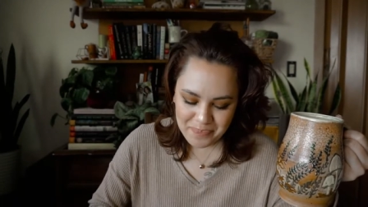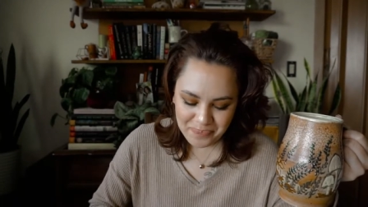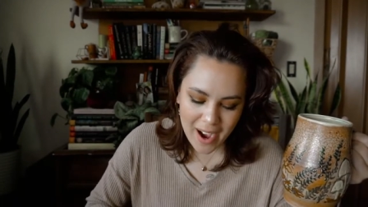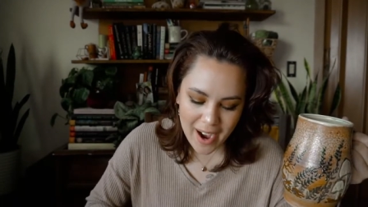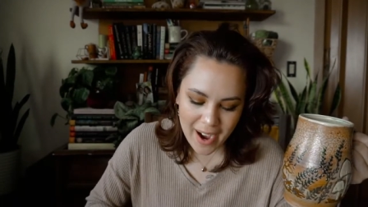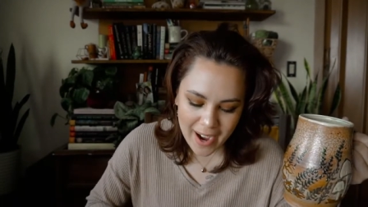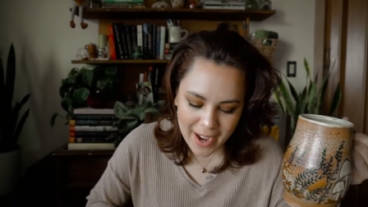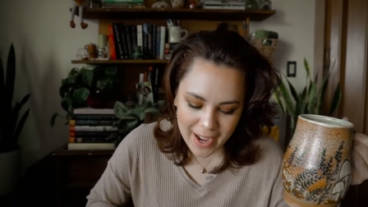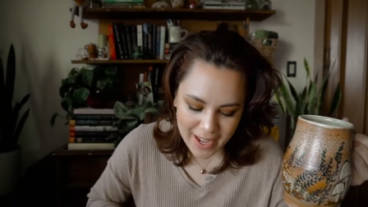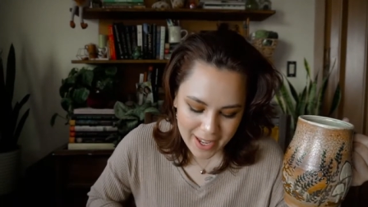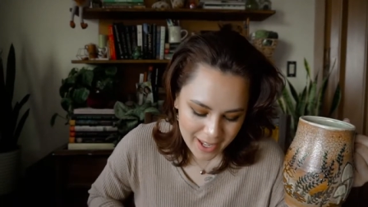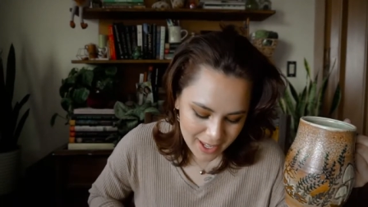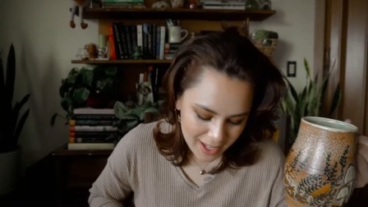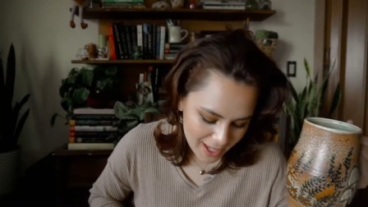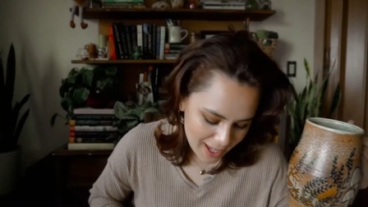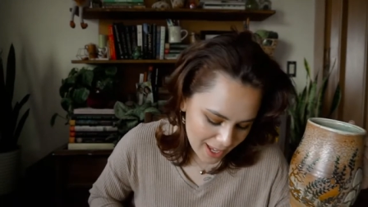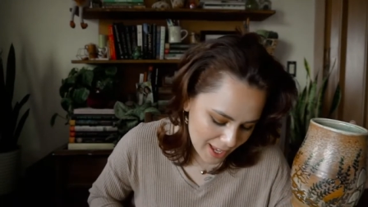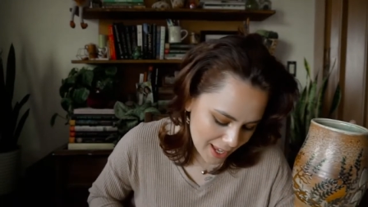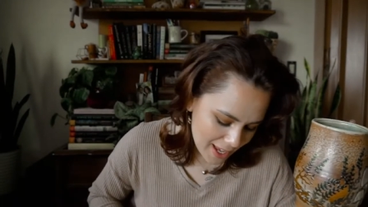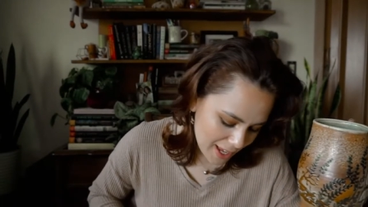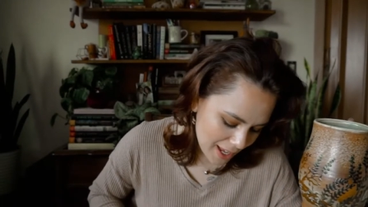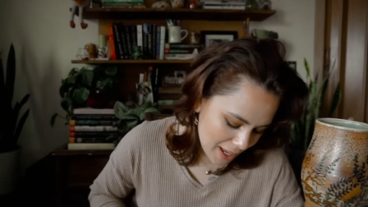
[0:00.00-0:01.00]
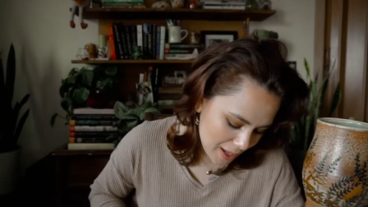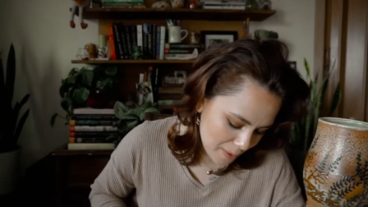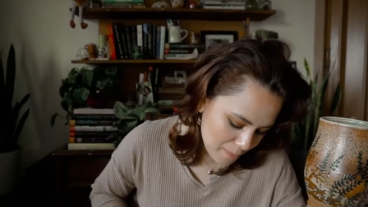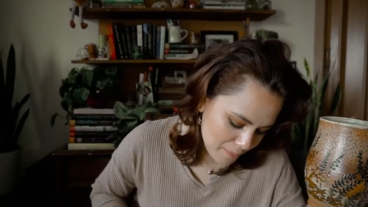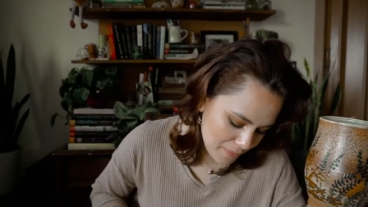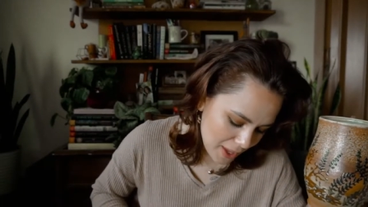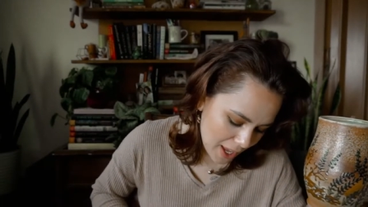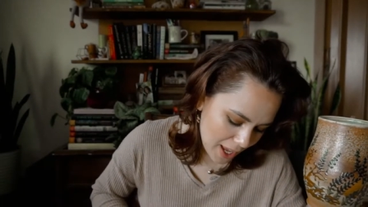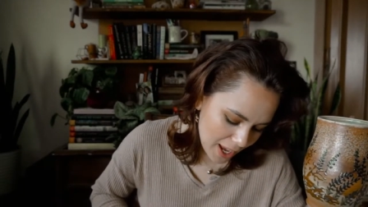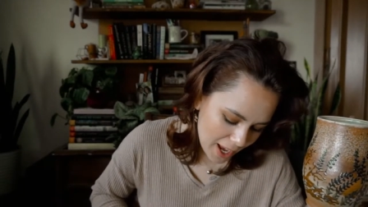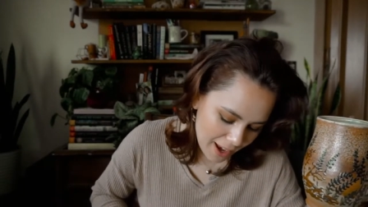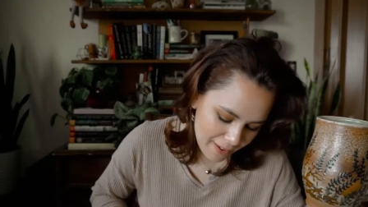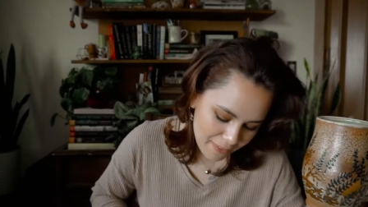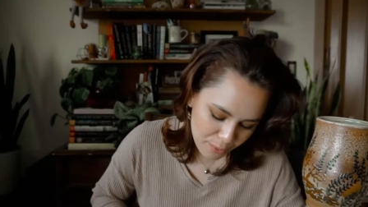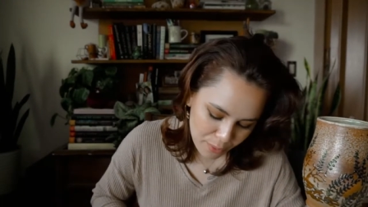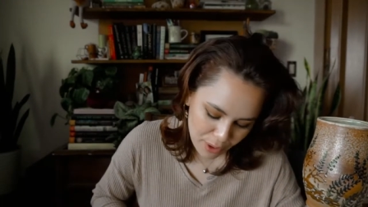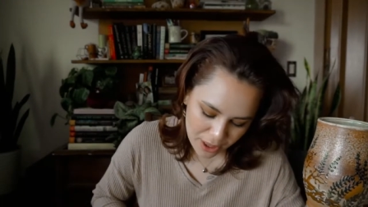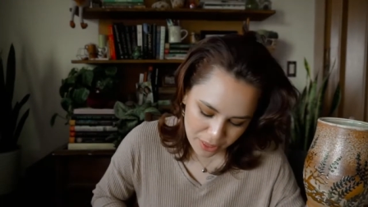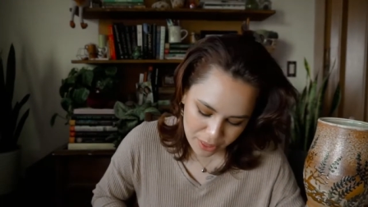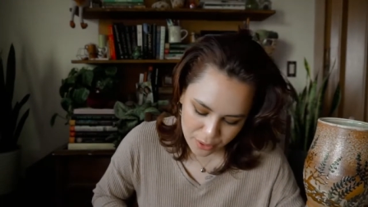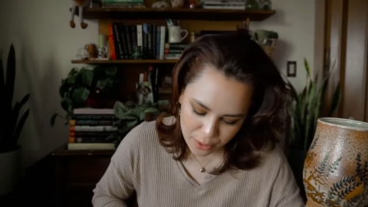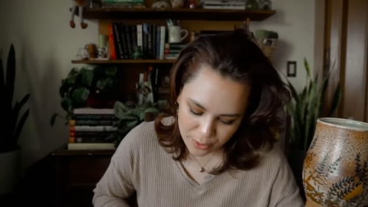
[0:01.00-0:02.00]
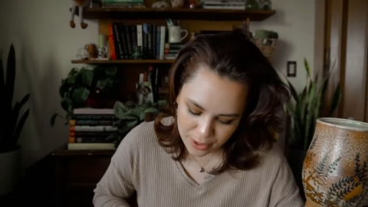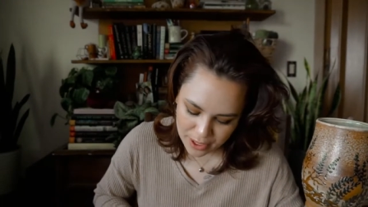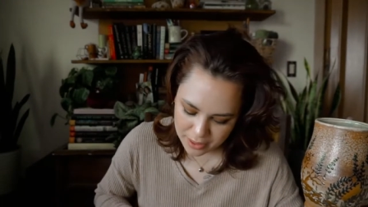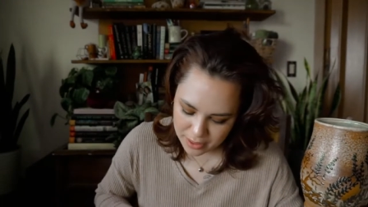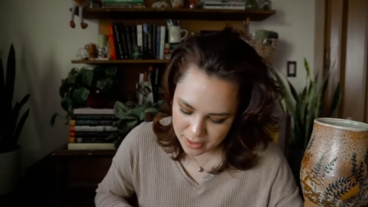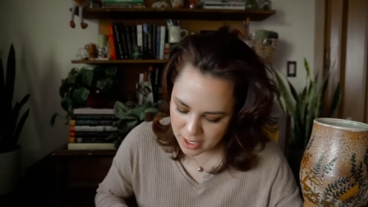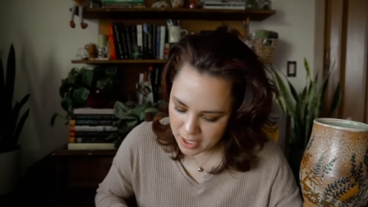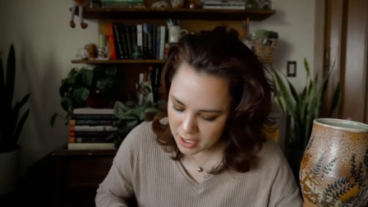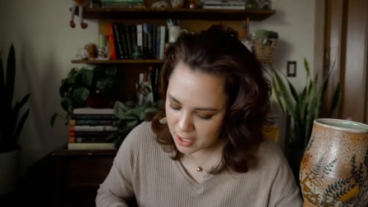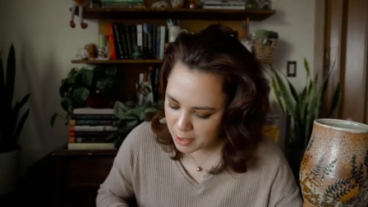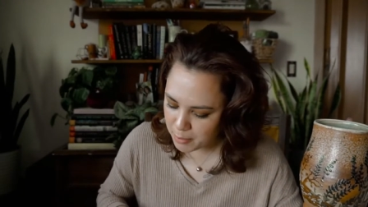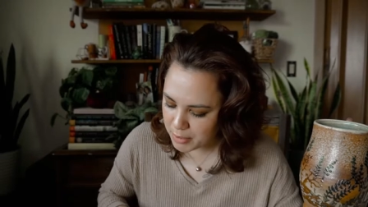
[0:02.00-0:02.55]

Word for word: I am halfway through, I think.